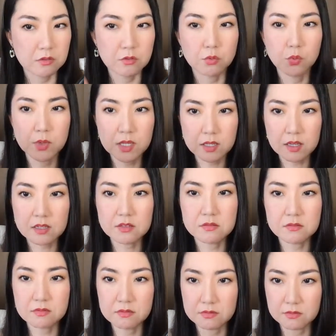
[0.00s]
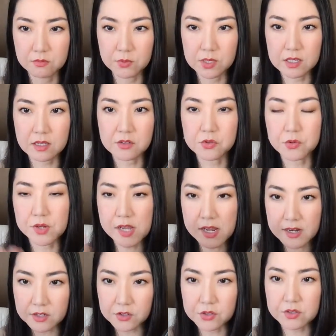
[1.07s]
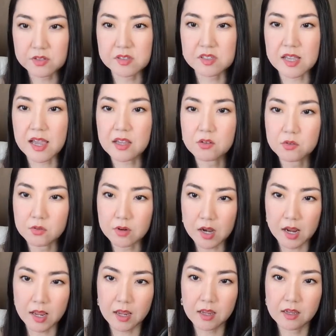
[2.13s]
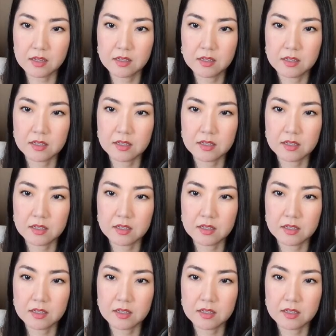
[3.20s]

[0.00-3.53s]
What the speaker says: we can create a good cycle, right?